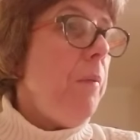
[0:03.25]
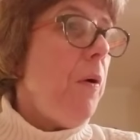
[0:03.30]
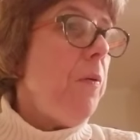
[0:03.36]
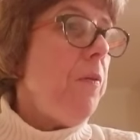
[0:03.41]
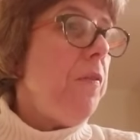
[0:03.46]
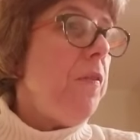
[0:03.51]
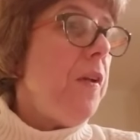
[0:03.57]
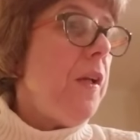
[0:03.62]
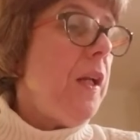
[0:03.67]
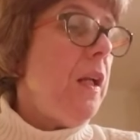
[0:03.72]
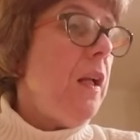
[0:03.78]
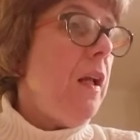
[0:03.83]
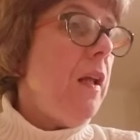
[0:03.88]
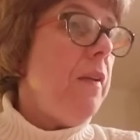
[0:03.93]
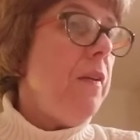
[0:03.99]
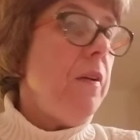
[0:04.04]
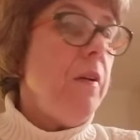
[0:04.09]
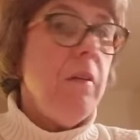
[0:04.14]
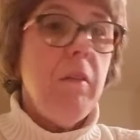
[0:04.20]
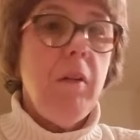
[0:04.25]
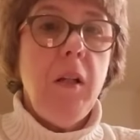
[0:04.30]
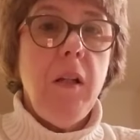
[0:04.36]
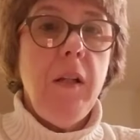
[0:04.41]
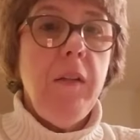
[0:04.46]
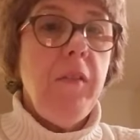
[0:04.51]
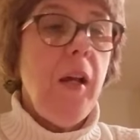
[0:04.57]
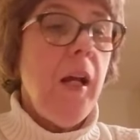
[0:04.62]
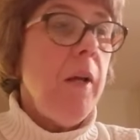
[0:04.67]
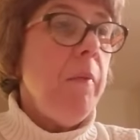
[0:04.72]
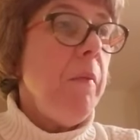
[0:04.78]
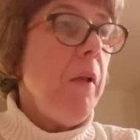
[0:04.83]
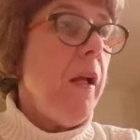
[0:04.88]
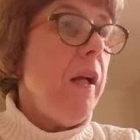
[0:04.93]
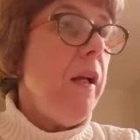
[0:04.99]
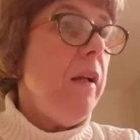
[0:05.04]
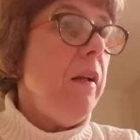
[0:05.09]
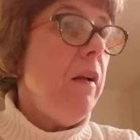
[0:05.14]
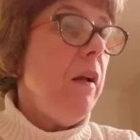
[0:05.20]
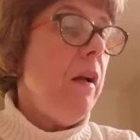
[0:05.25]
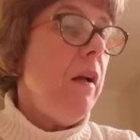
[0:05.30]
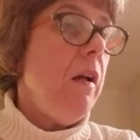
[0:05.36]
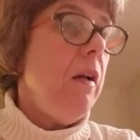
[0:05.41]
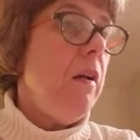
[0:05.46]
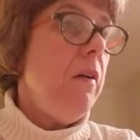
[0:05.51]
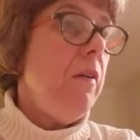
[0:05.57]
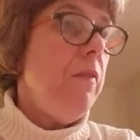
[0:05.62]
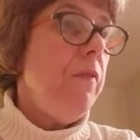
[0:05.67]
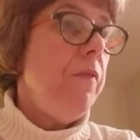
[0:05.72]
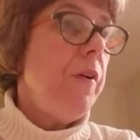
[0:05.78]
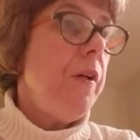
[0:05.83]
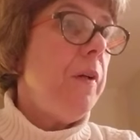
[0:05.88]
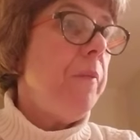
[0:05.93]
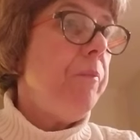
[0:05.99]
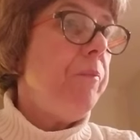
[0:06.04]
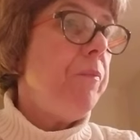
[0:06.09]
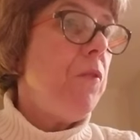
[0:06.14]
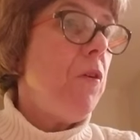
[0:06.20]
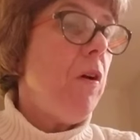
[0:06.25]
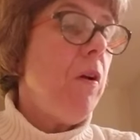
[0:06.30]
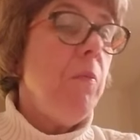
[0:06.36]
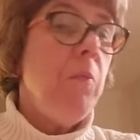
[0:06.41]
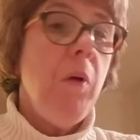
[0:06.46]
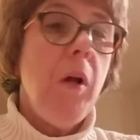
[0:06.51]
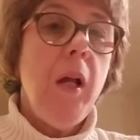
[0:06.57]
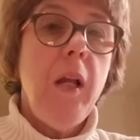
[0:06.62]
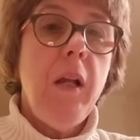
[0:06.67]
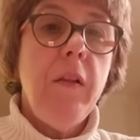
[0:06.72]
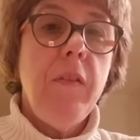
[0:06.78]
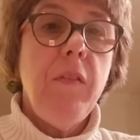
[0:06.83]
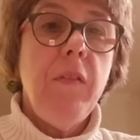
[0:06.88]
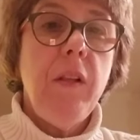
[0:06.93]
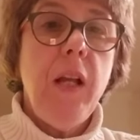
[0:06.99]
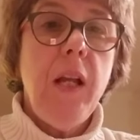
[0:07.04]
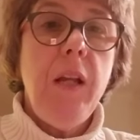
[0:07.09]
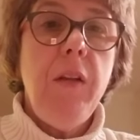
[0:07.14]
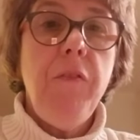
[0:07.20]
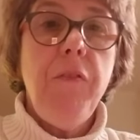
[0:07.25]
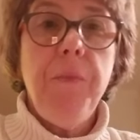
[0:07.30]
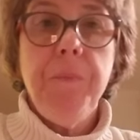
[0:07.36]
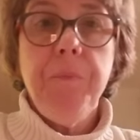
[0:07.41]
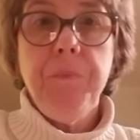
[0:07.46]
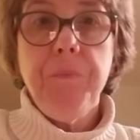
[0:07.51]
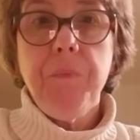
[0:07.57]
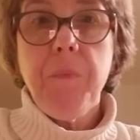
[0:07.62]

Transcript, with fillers: posting another uh, timeline of um, John Wildes' life.